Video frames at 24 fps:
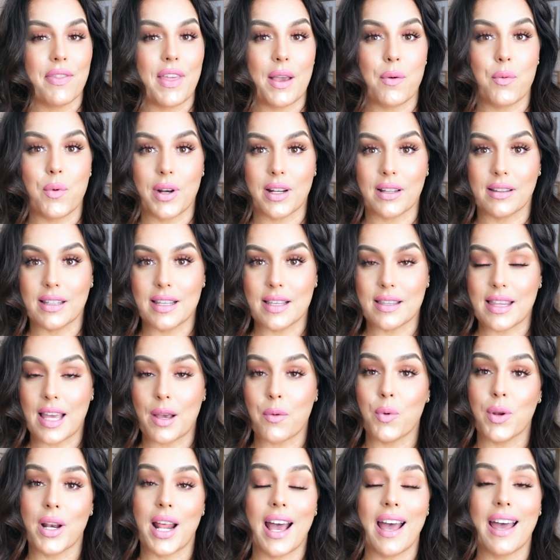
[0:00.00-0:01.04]
They went, they
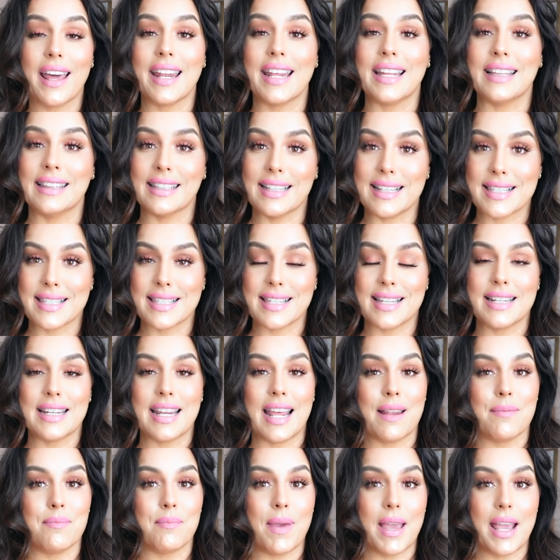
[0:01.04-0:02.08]
went ahead and listened
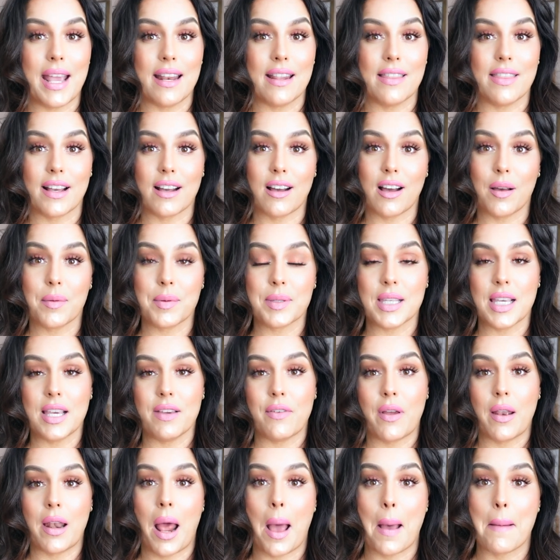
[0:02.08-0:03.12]
and made the cups
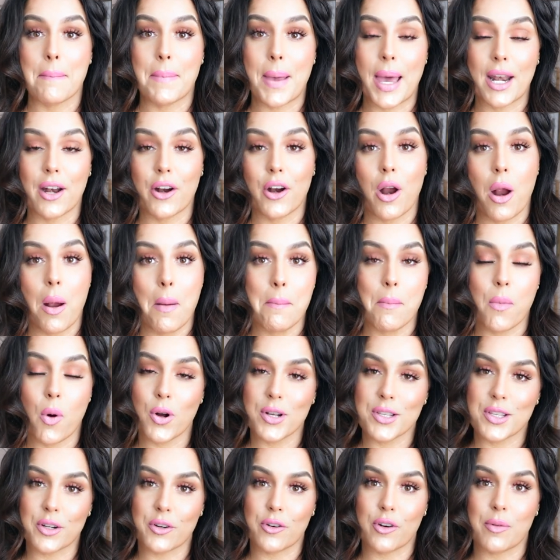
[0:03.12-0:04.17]
even better,
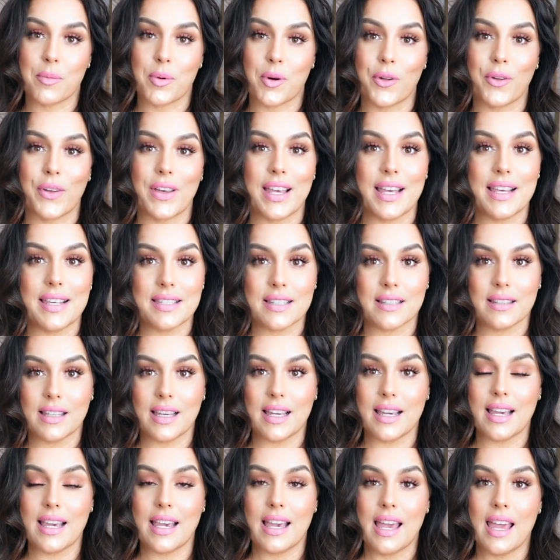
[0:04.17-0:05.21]
more durable,
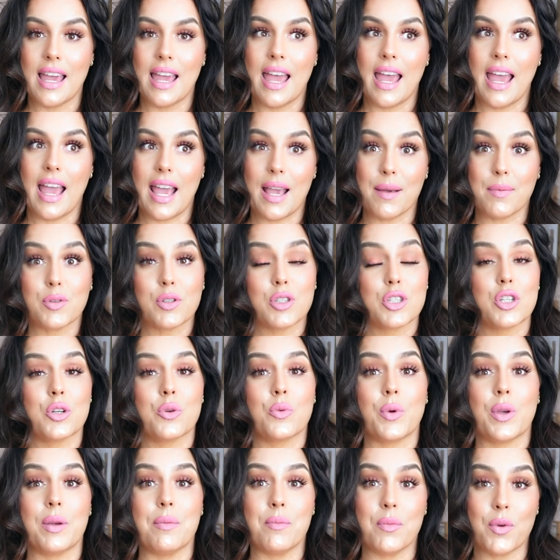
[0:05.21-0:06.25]
easily able to
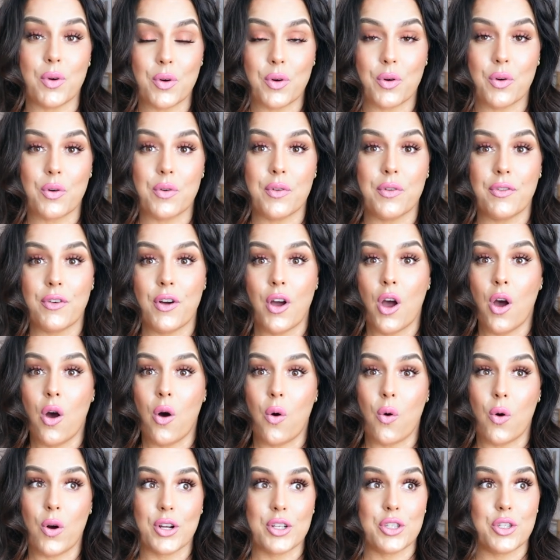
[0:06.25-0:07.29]
remove
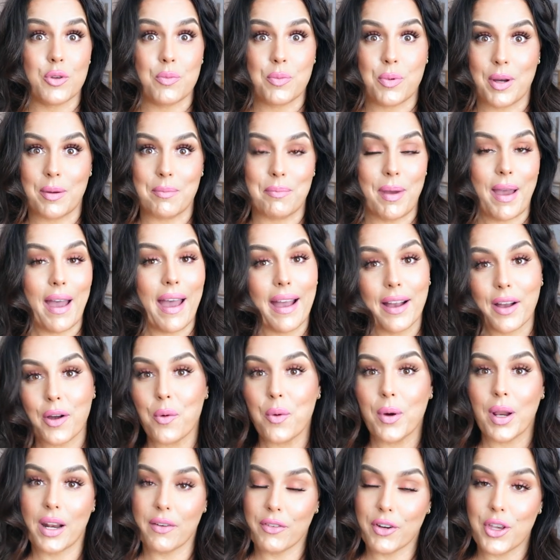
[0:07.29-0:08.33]
or to put back,
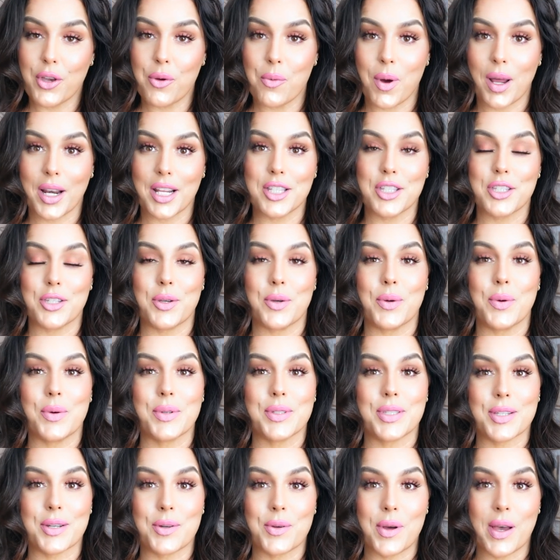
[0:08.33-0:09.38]
whatever you want to do.
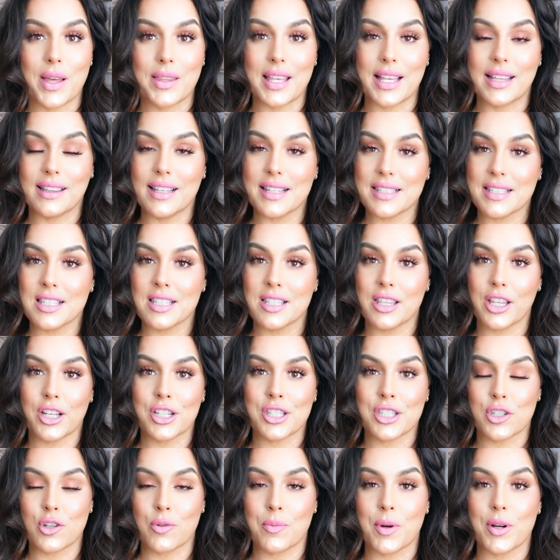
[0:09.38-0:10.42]
So they listened to the
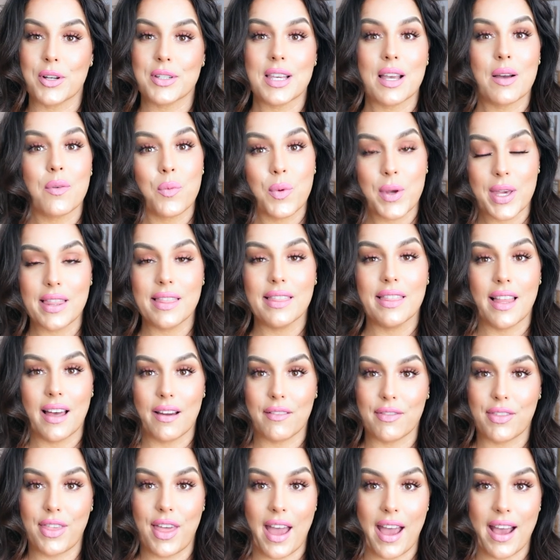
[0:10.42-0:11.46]
consumers and we
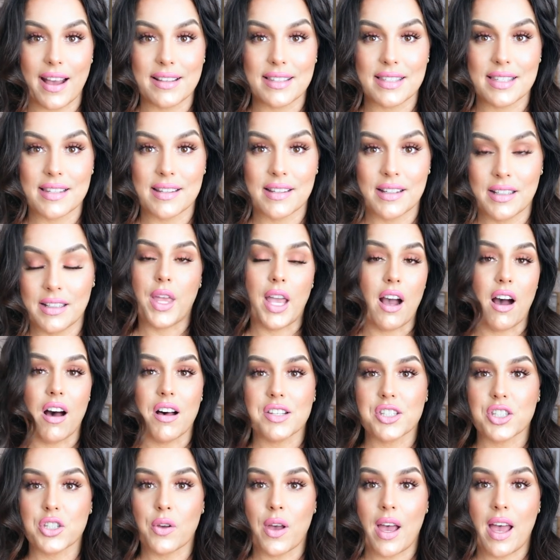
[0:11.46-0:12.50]
love that. They
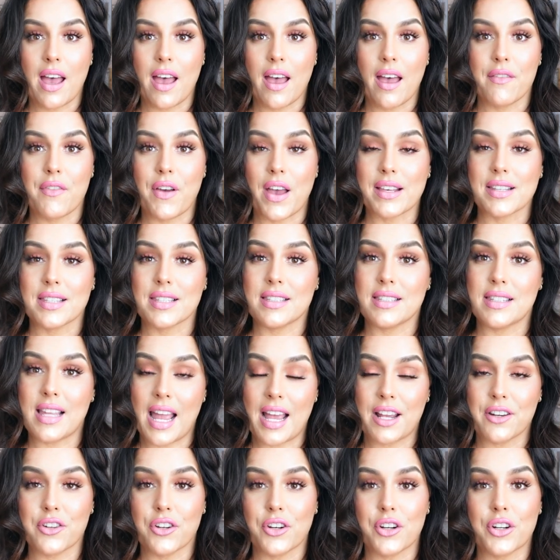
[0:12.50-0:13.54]
also have
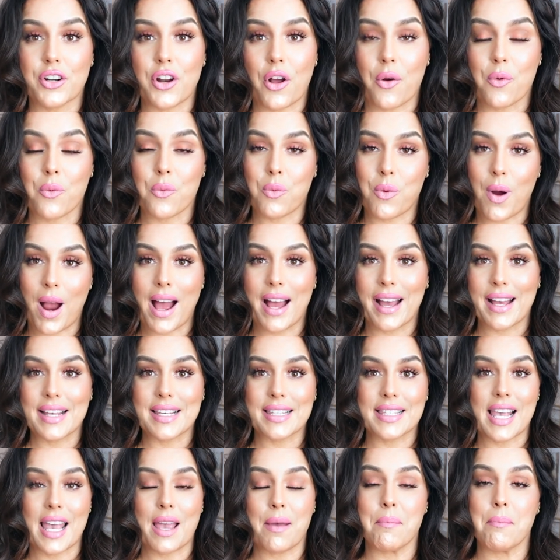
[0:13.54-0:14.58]
standard
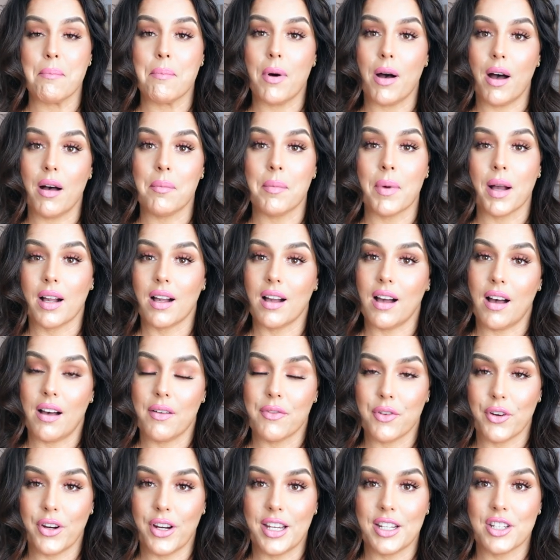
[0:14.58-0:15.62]
rise and bump
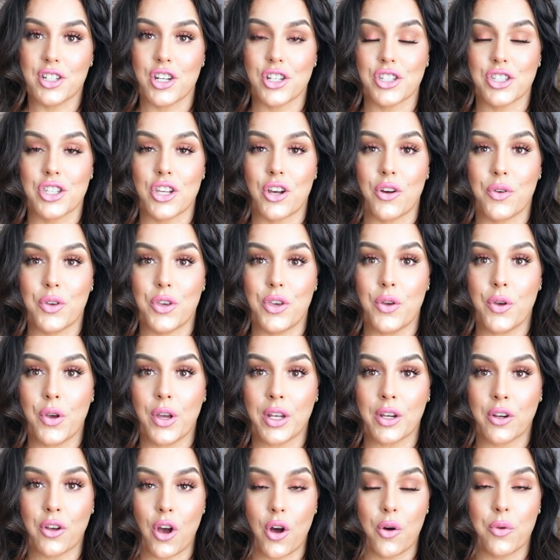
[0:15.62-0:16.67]
coverage so you
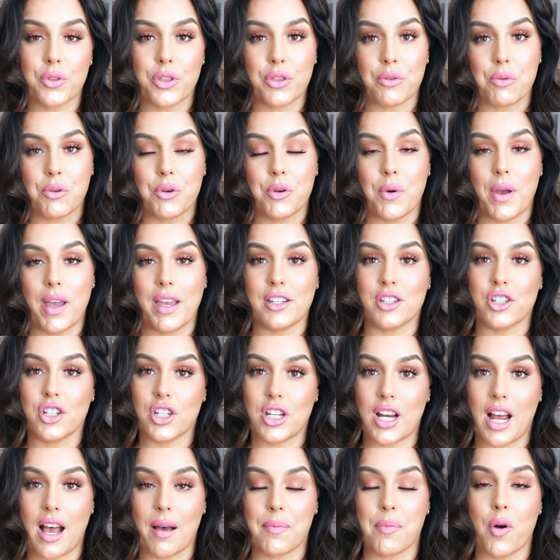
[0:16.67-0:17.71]
can go through and
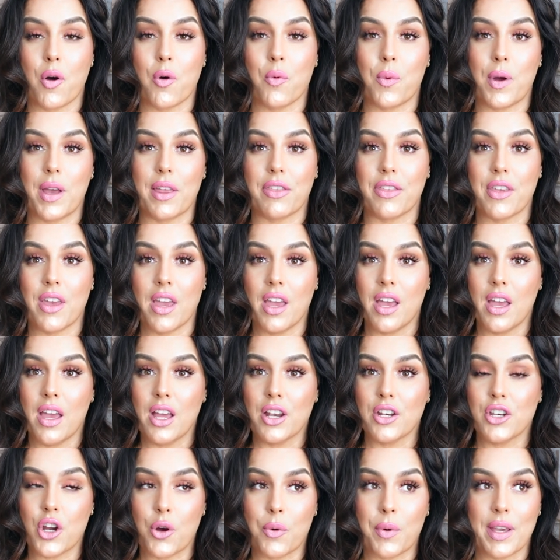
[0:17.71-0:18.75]
shop with
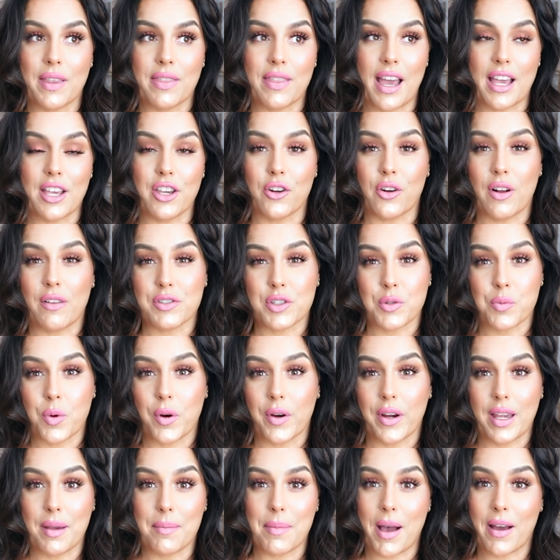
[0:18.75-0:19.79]
knowing that you don't have to
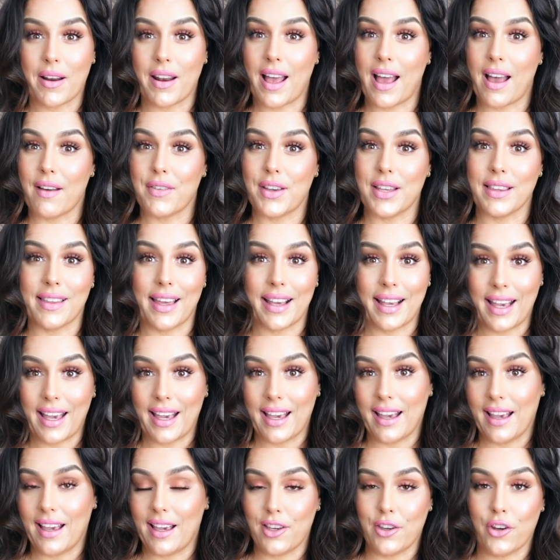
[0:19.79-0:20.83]
worry about having like
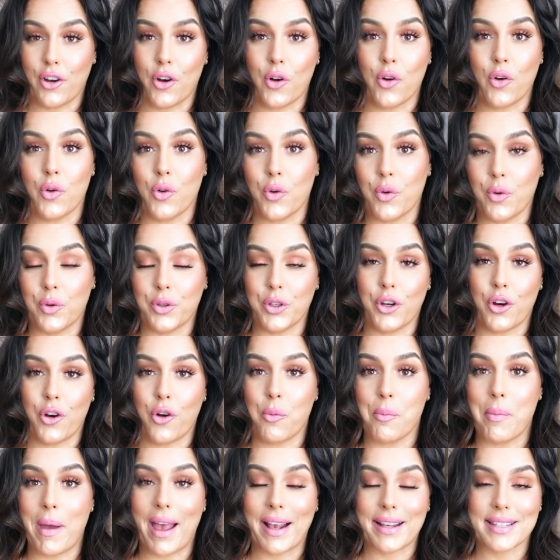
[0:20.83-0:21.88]
a, your whole your
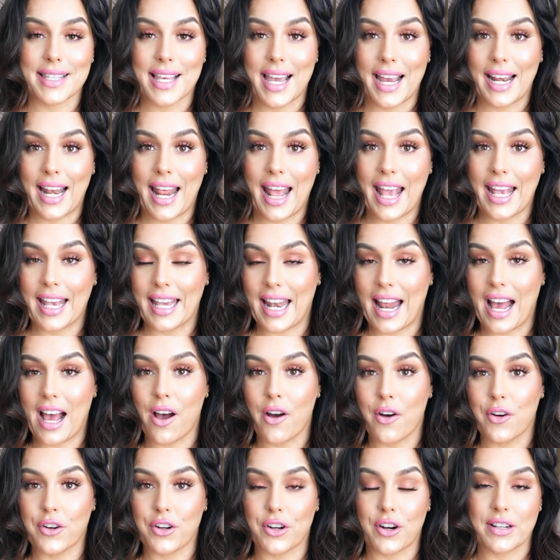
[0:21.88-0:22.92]
whole backside hanging
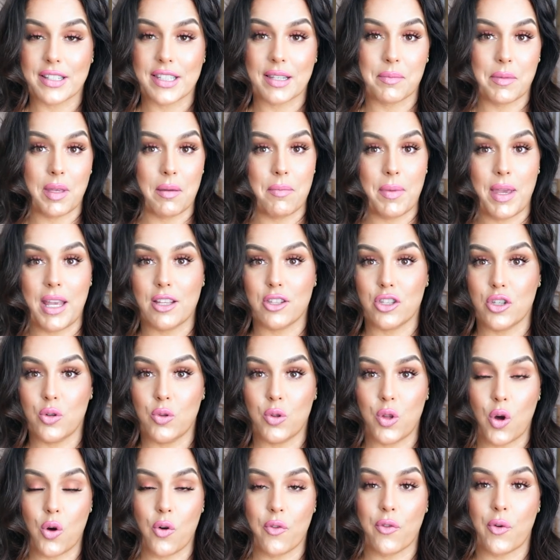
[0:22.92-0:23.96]
out or something being too
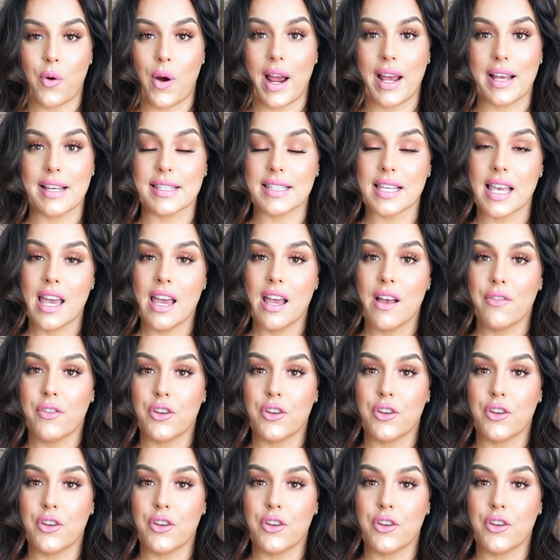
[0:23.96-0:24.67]
low of rise.